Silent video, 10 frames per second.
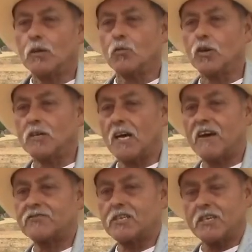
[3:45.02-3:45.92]
would
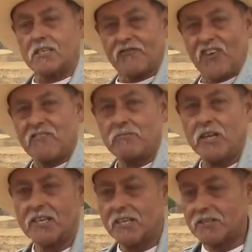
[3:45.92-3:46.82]
offset the five
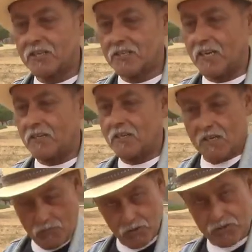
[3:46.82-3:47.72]
million on this side,
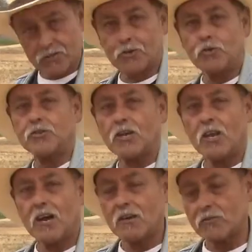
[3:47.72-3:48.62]
which is true in the
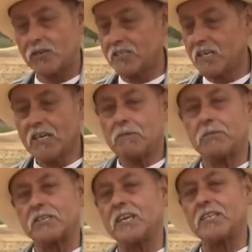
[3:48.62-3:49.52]
long run,
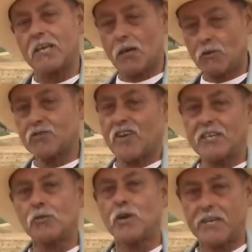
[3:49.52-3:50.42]
but then they always
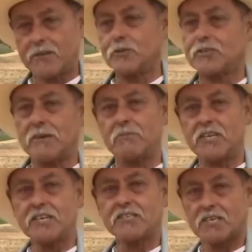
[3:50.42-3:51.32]
find a way to use that
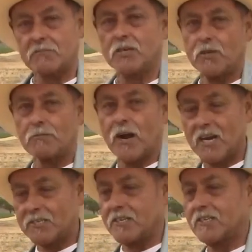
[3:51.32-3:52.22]
money on some other
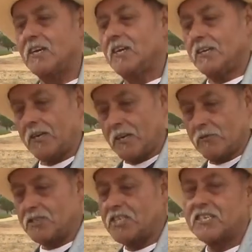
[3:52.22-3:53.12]
project. Here
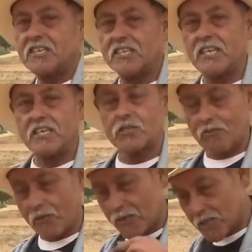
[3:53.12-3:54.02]
it was designated
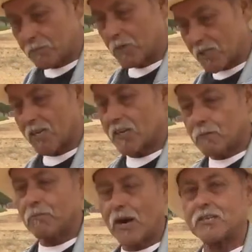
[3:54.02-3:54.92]
for this particular
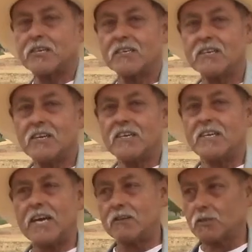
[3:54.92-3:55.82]
project
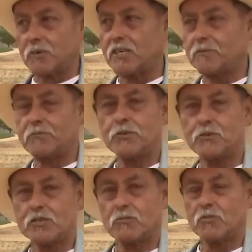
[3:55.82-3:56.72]
and now it's being
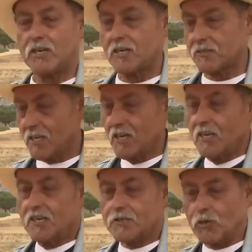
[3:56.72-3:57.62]
used somewhere else.
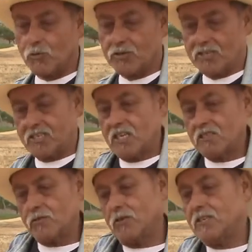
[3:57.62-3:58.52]
So we were
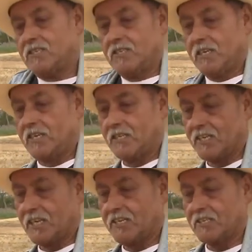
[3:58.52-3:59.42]
successful in, in
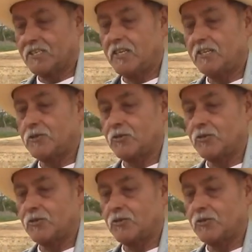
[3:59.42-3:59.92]
getting the city to